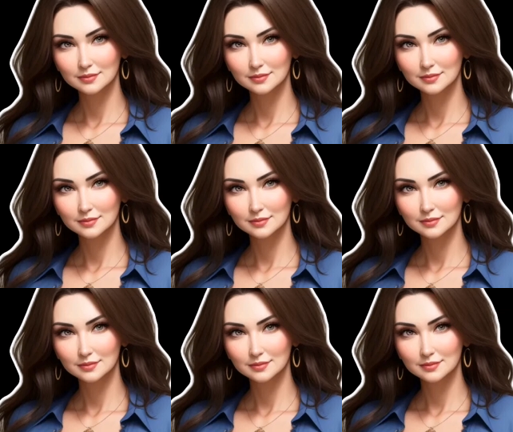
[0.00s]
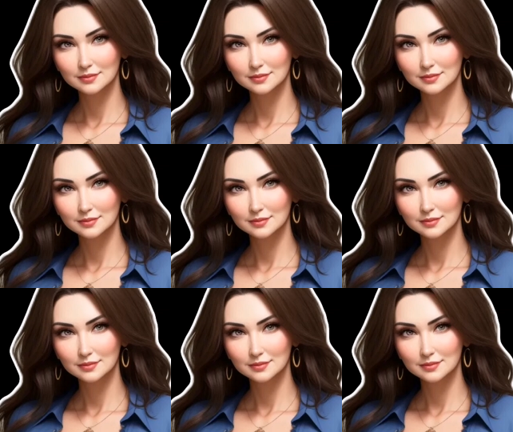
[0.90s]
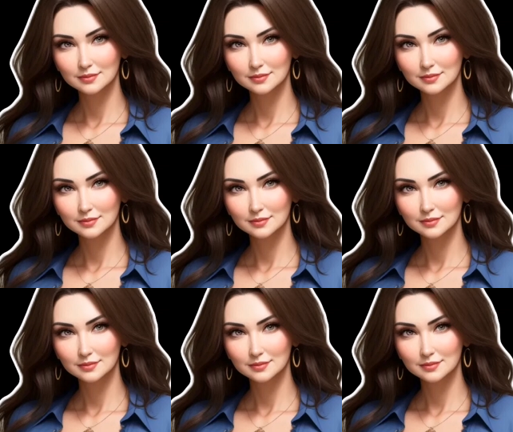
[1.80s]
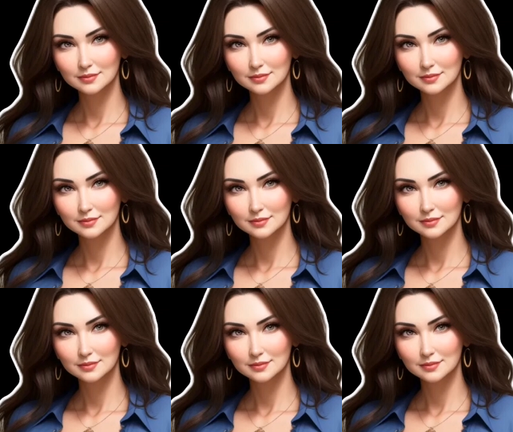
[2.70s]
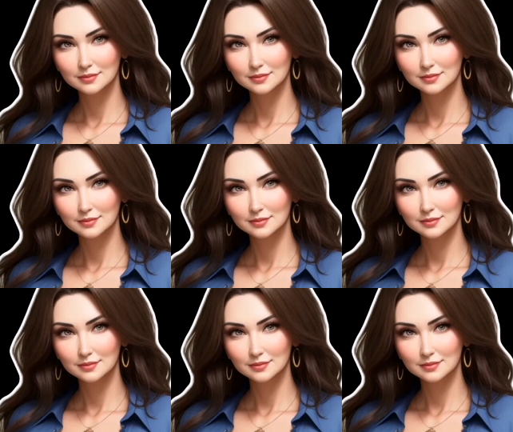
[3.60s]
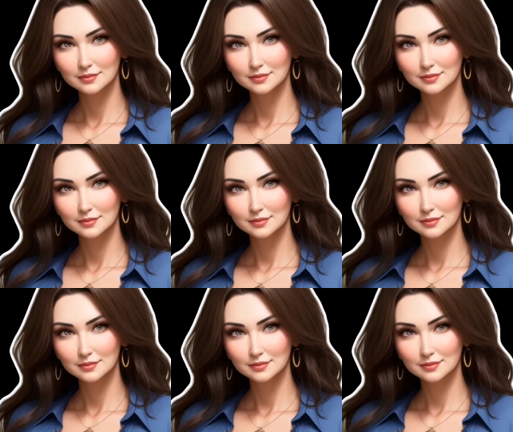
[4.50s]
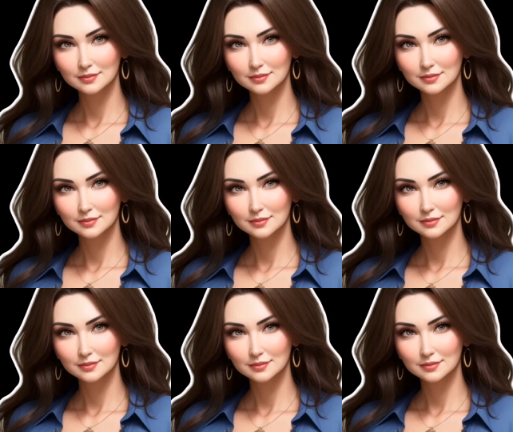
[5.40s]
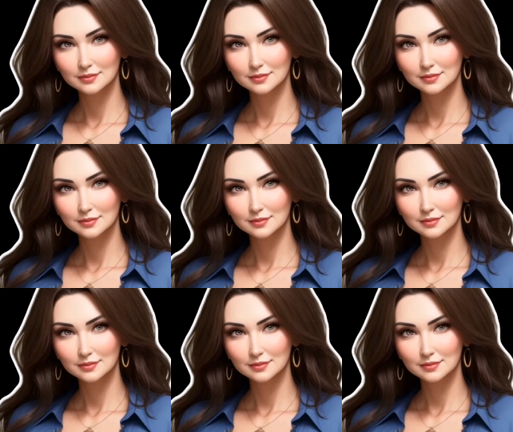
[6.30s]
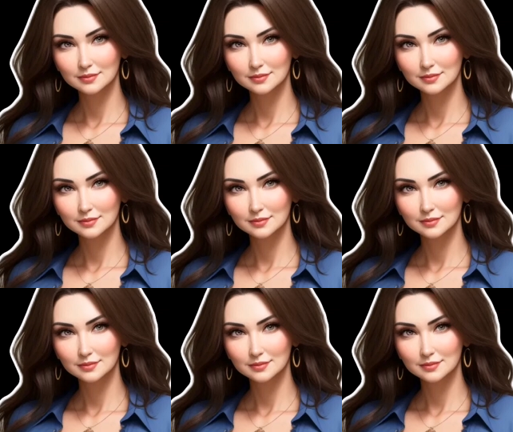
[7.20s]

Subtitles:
(no lip movement)